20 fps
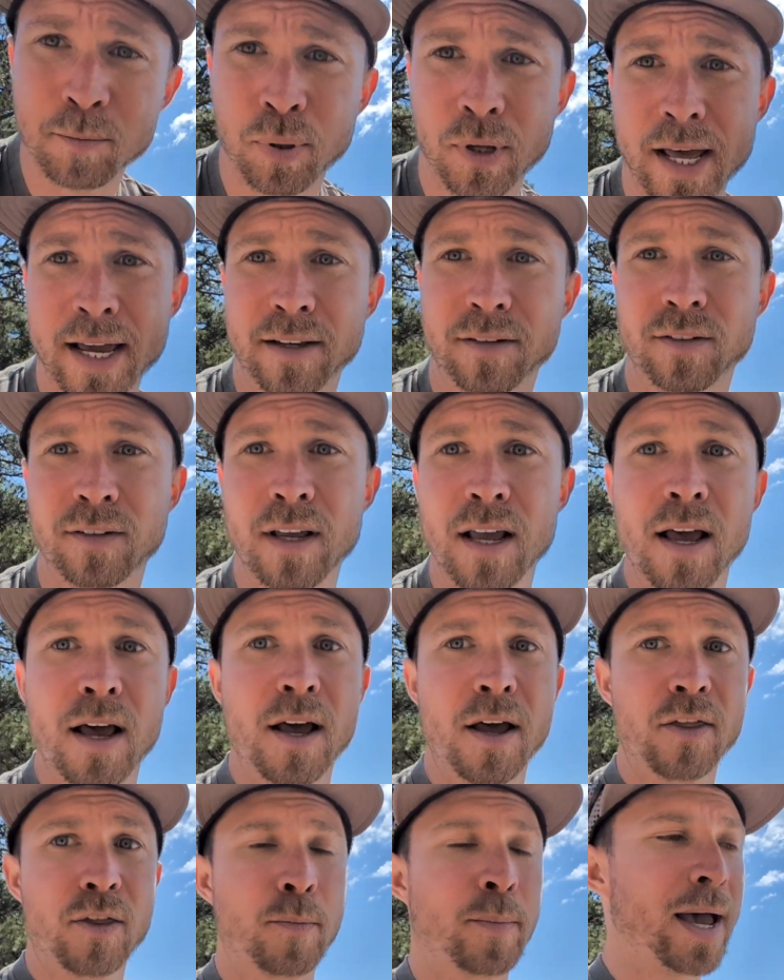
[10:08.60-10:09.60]
in place.
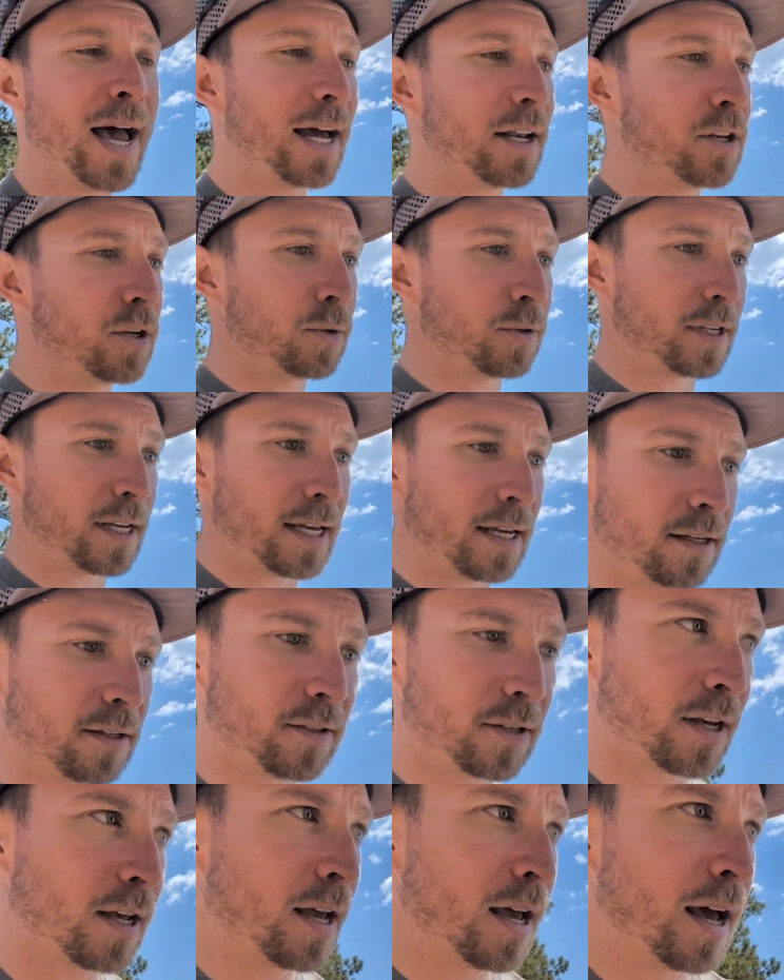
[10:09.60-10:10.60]
The bad news
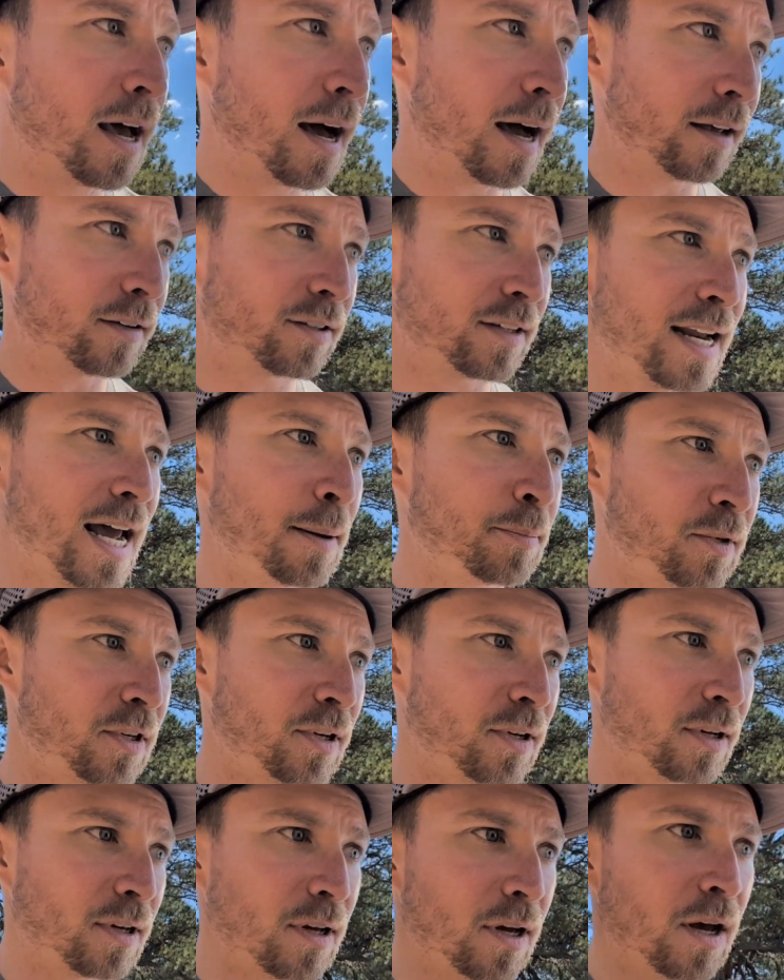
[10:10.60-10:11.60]
is I
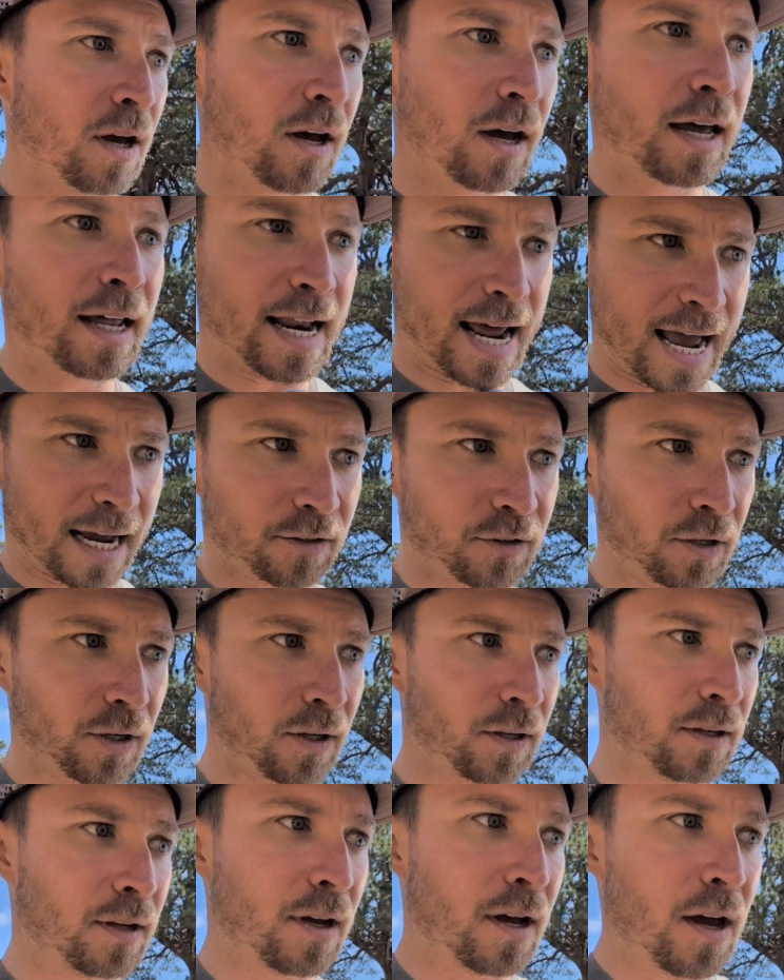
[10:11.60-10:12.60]
snapped an
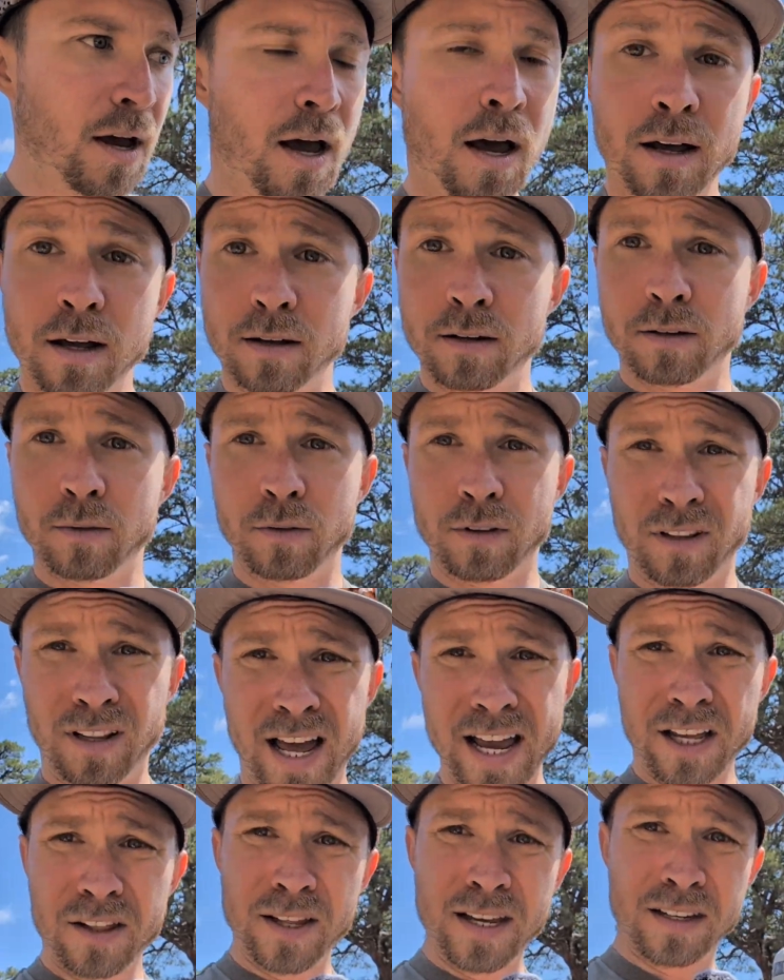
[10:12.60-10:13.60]
axle,
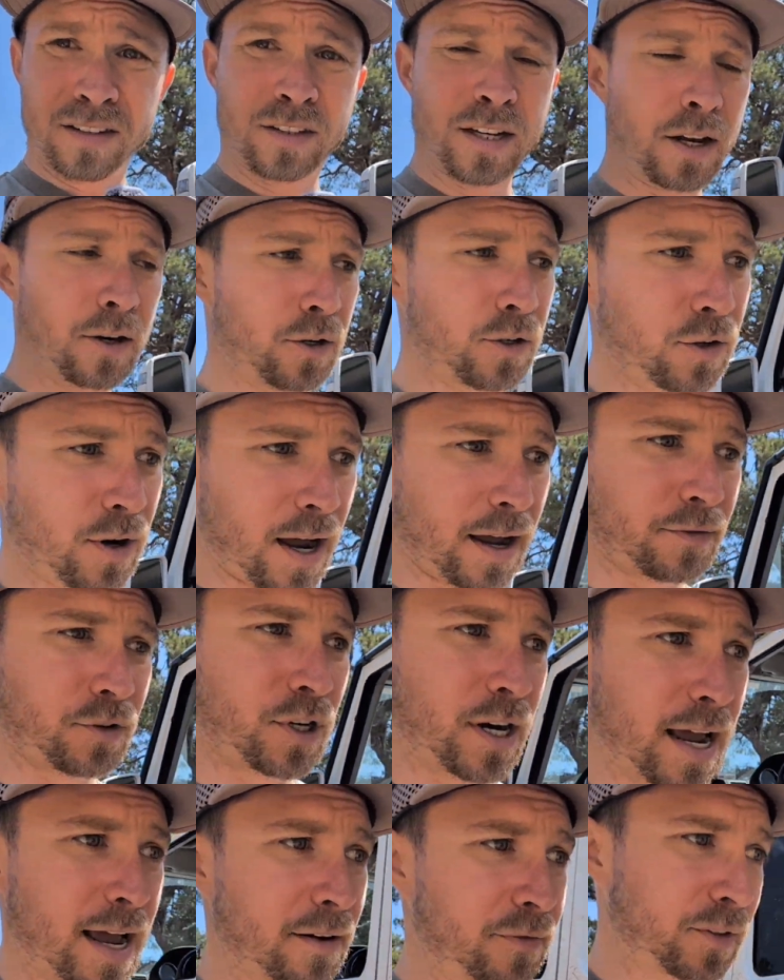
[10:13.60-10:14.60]
likely a center
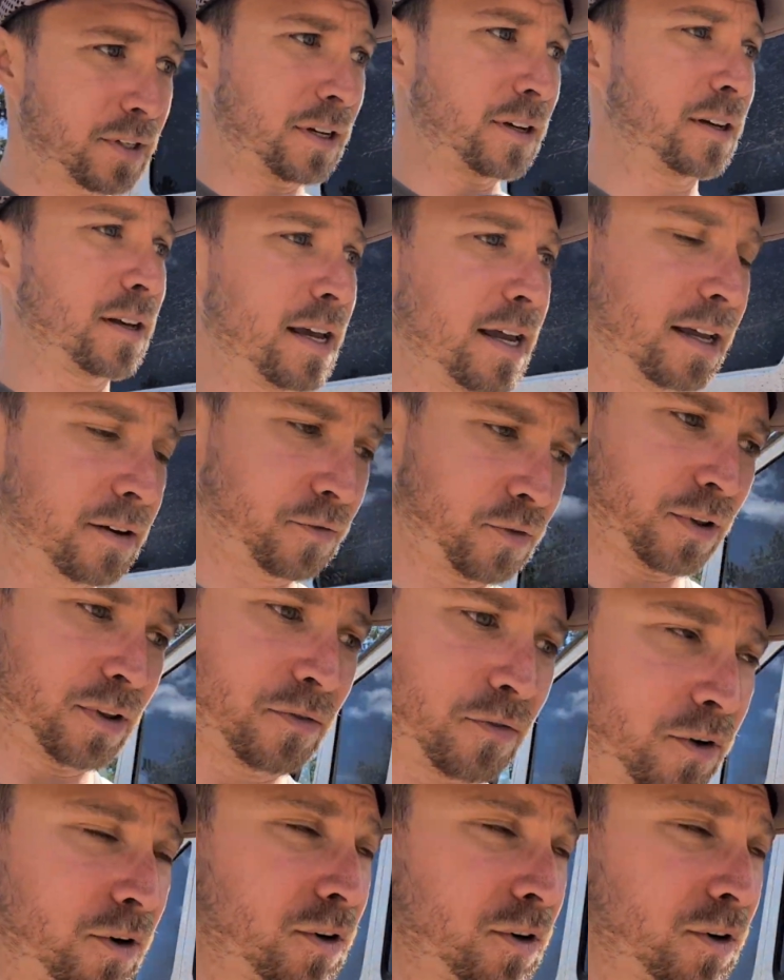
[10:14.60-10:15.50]
drive shaft, and for the